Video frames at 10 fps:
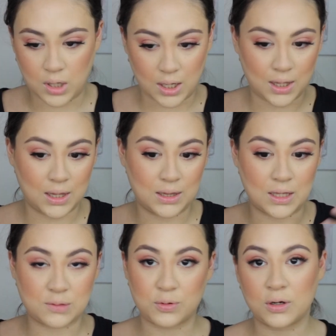And
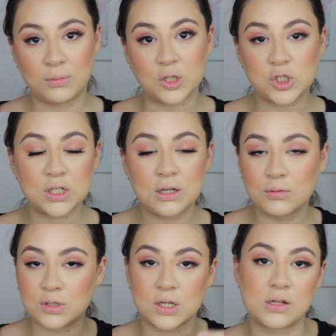that's pretty much it.
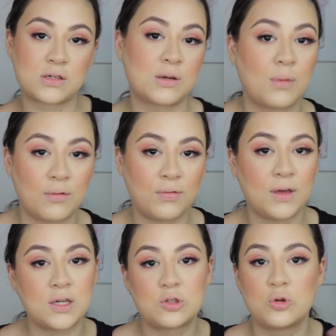I'm just gonna set my
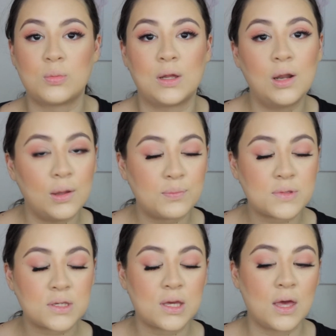face, do my
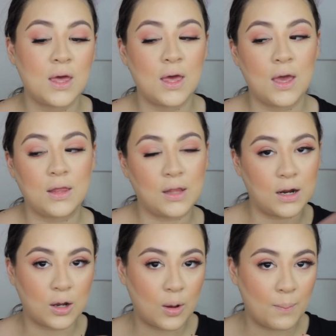lips, and then
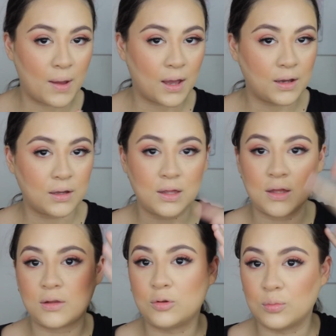I'll come back,
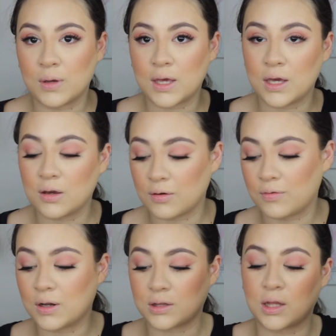do my hair. I
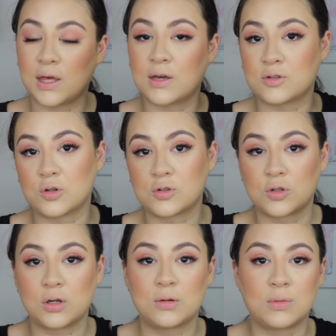feel like the hair is
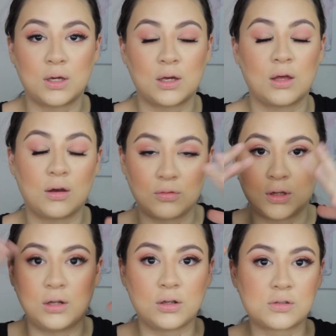also gonna make
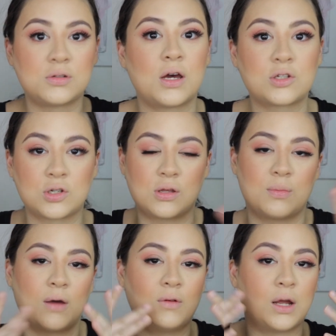everything look snatched because I'm
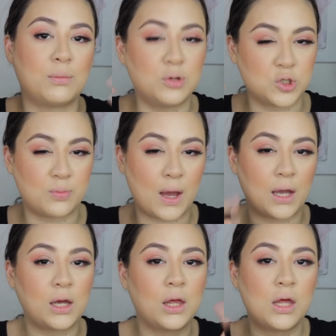gonna have it like pushed
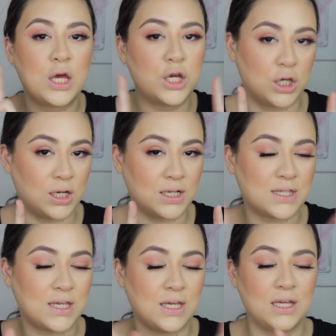back. You're gonna
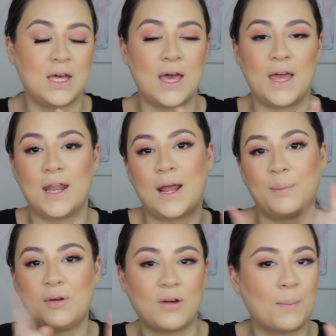see, and I'll
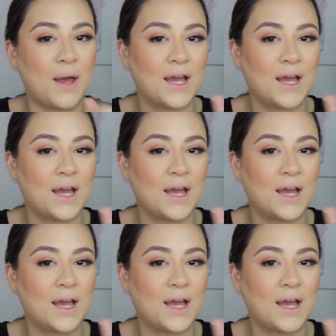be right back.